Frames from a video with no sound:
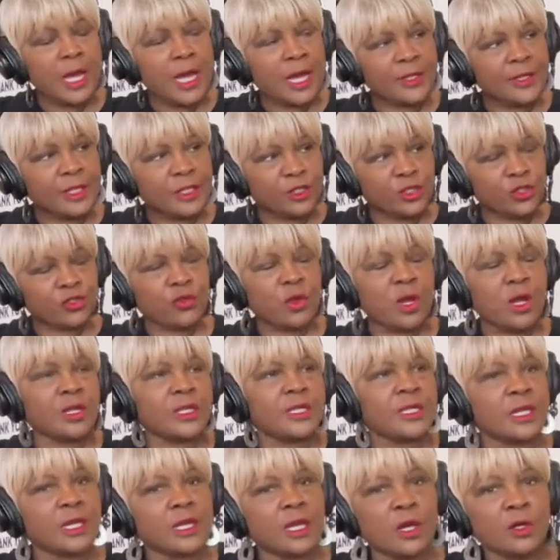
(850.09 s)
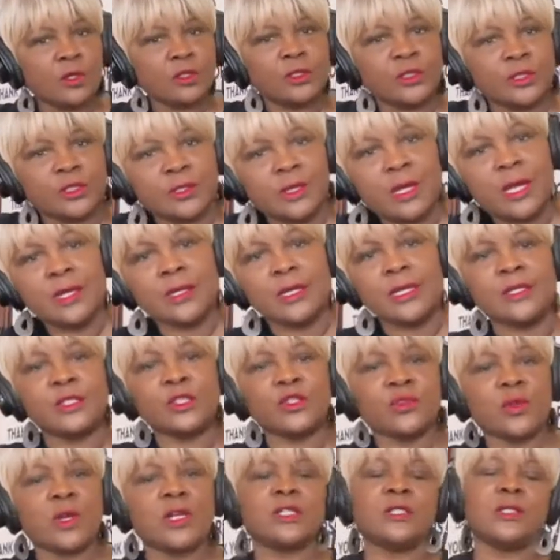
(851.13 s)
Under the strong
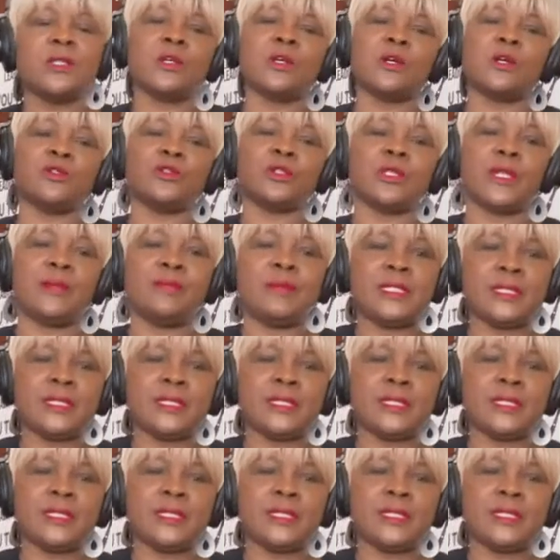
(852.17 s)
instructional culture, let